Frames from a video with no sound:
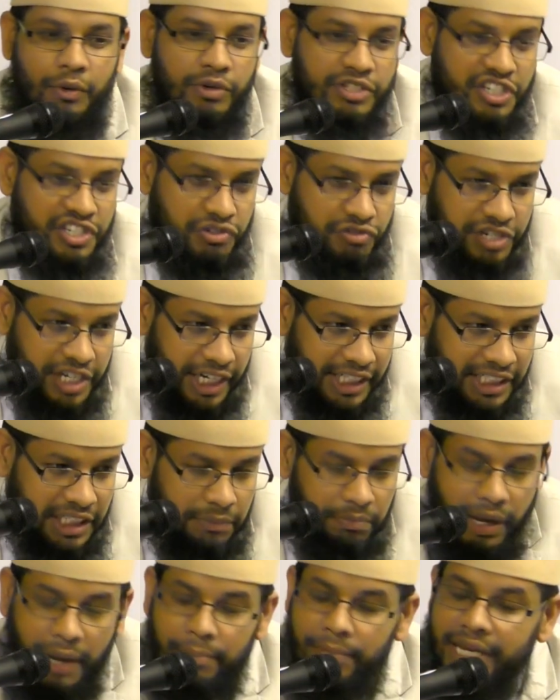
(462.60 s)
which is
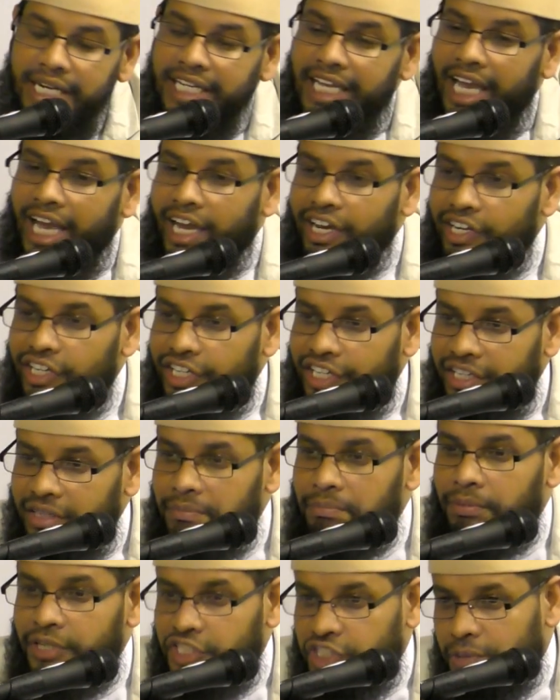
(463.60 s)
rejected by many
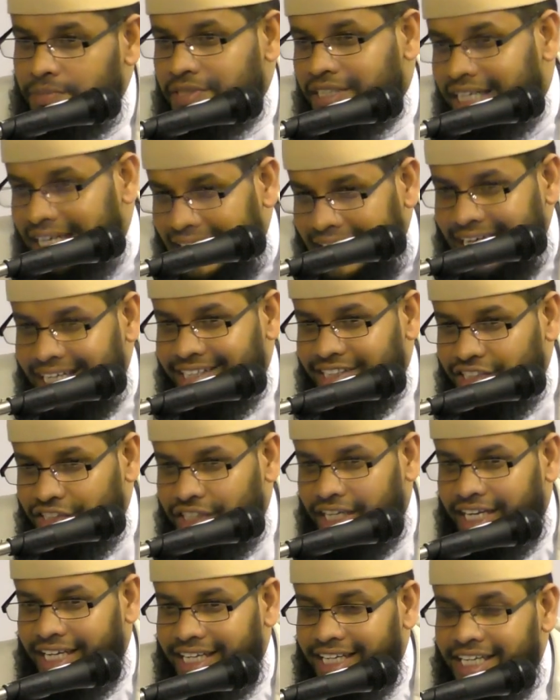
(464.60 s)
Anglican bishops in England
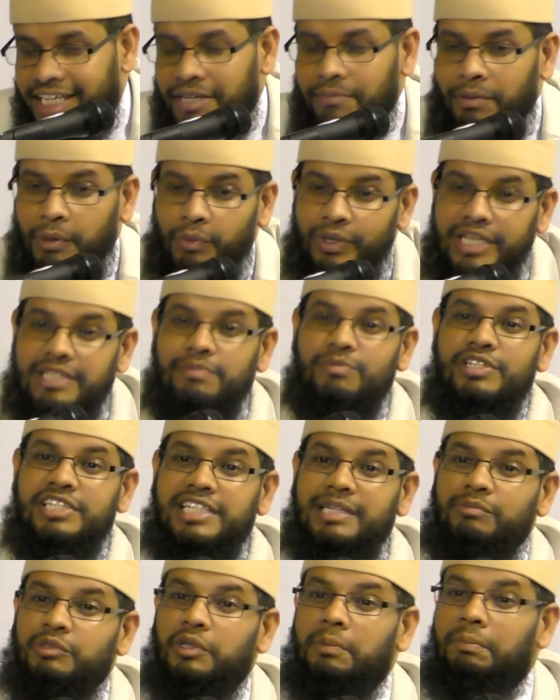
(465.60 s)
today. But we as
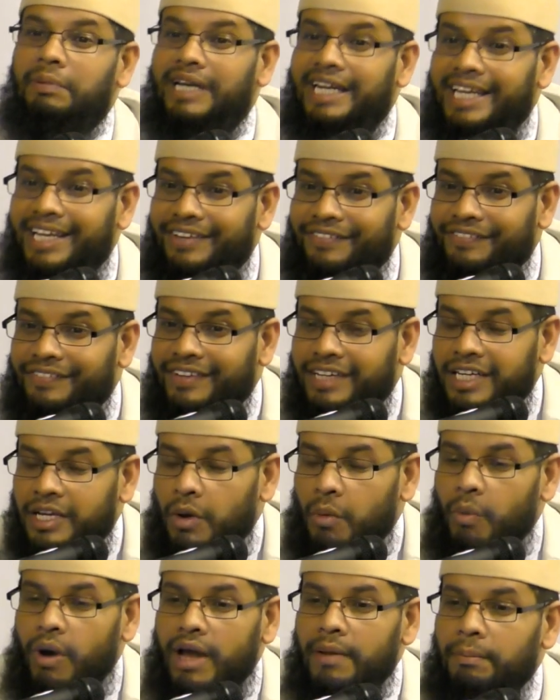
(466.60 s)
Muslims, we believe,
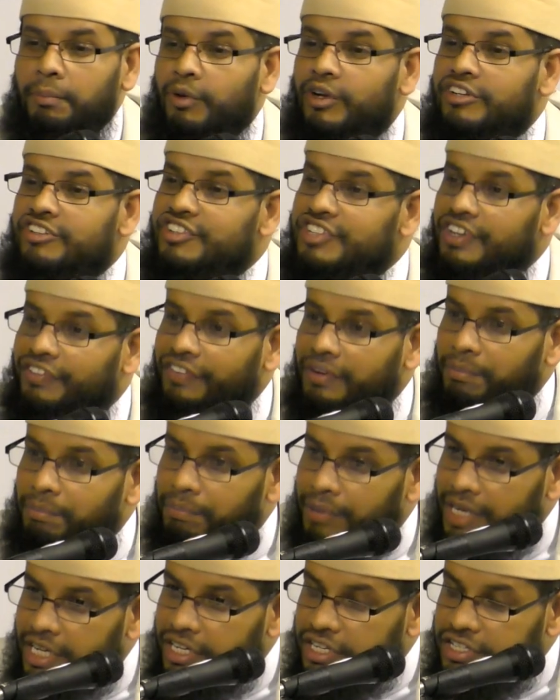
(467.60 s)
1.7
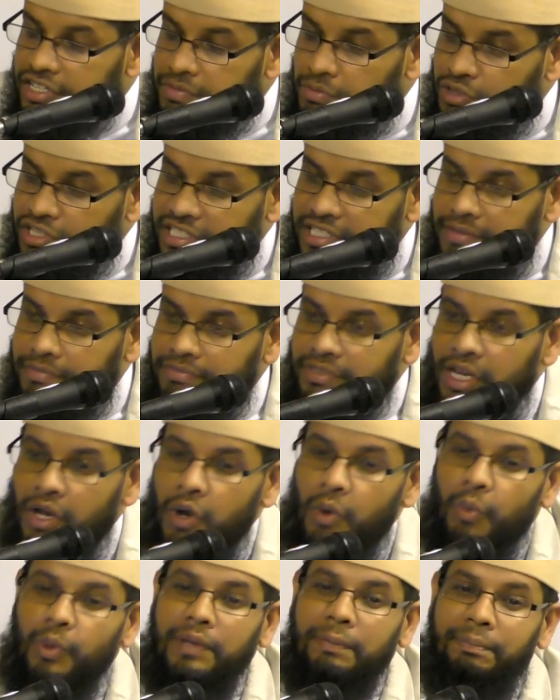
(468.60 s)
billion
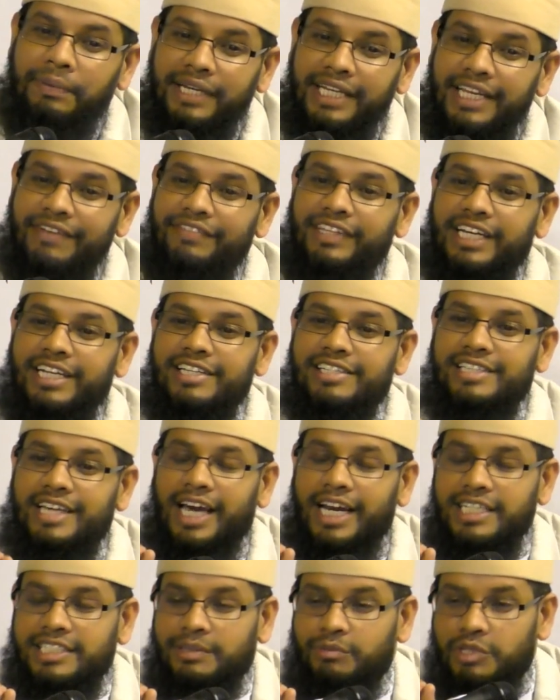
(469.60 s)
Muslims, we believe that Isa
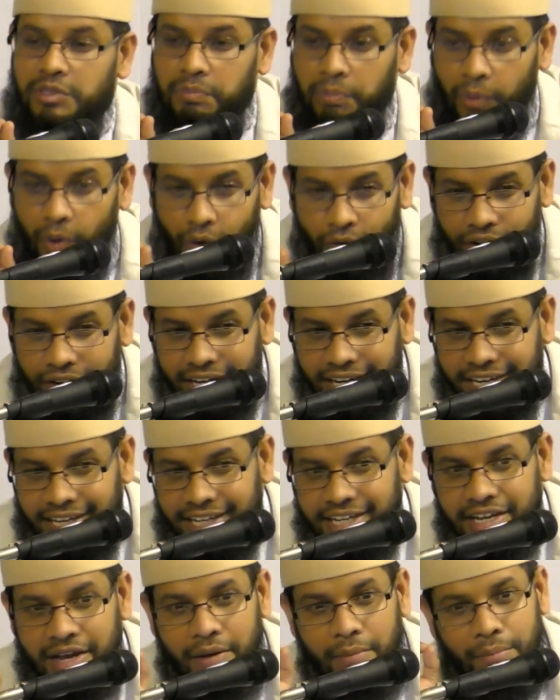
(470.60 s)
alayhi salam was born
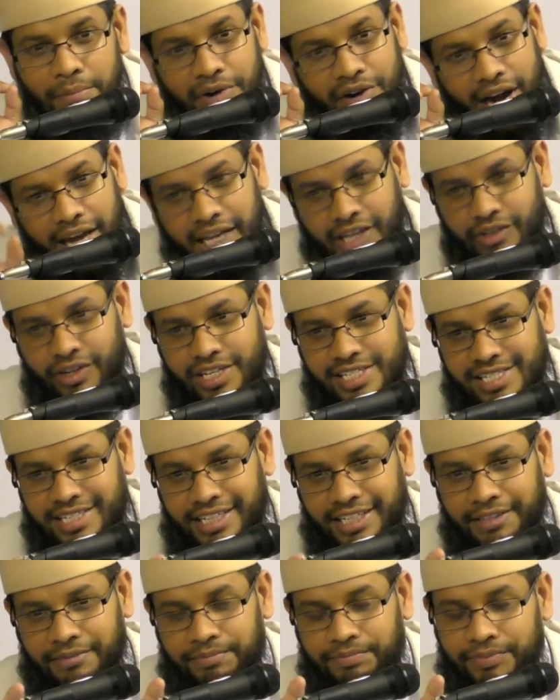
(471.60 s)

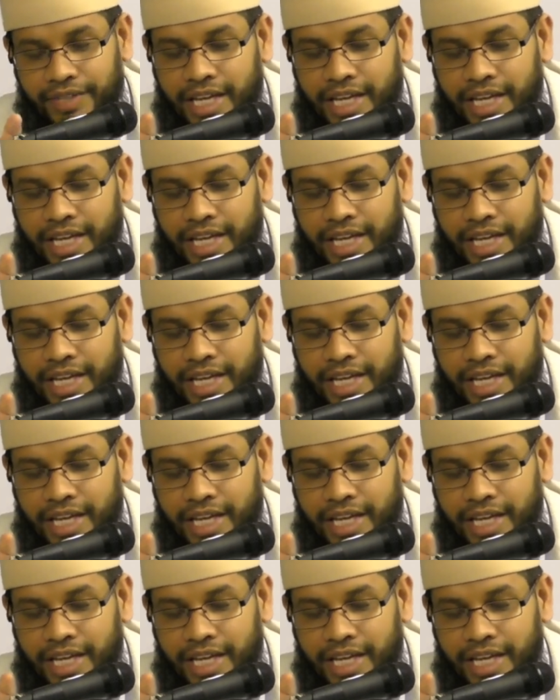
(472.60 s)
miraculously.